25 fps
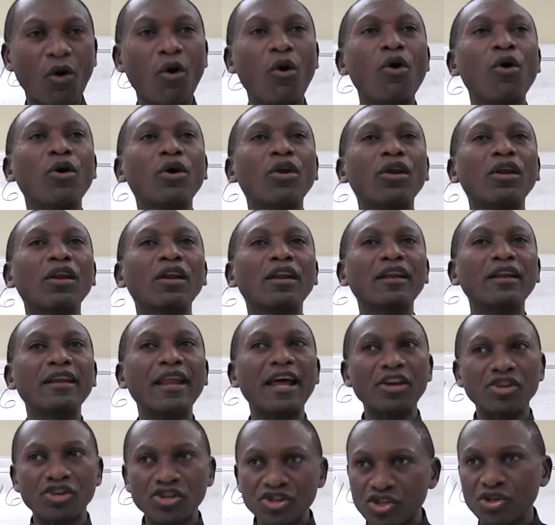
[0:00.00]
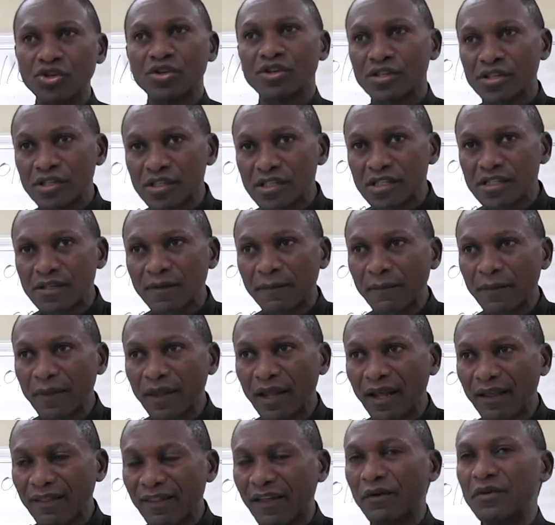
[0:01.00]
All nations.
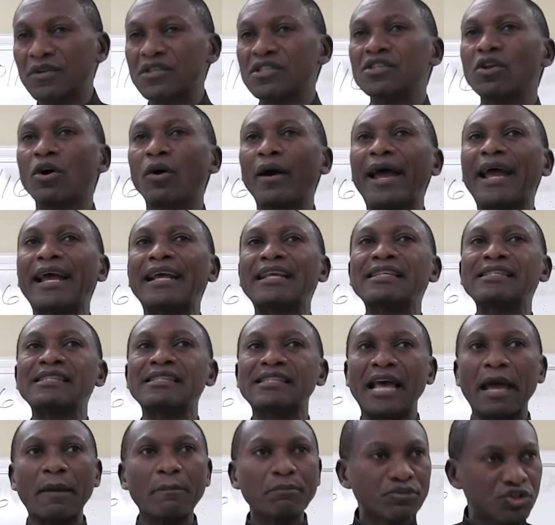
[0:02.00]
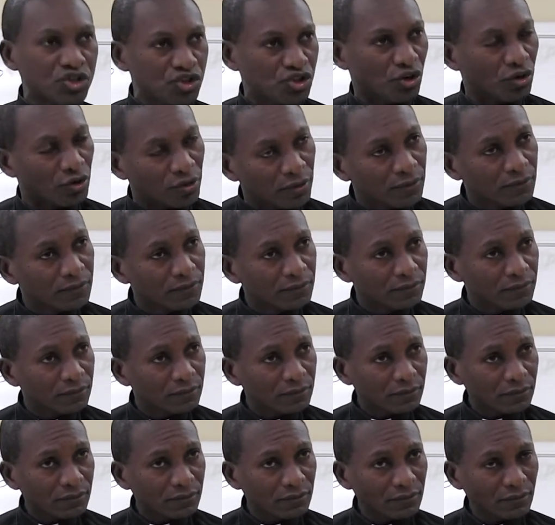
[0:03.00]
There is no exemption.
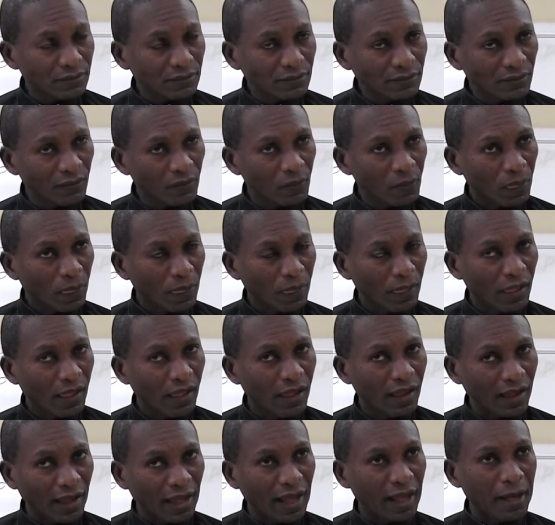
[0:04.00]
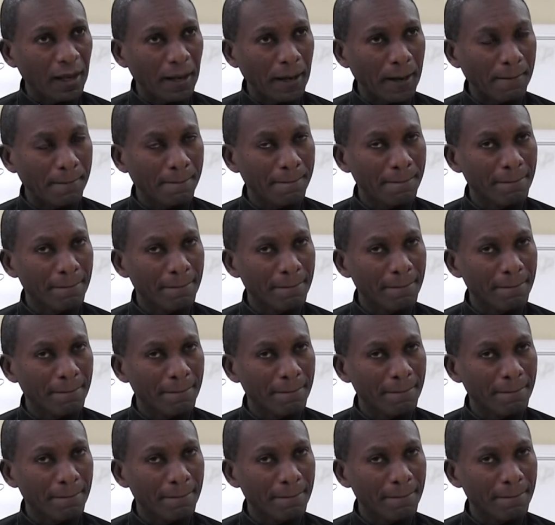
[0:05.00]
Okay?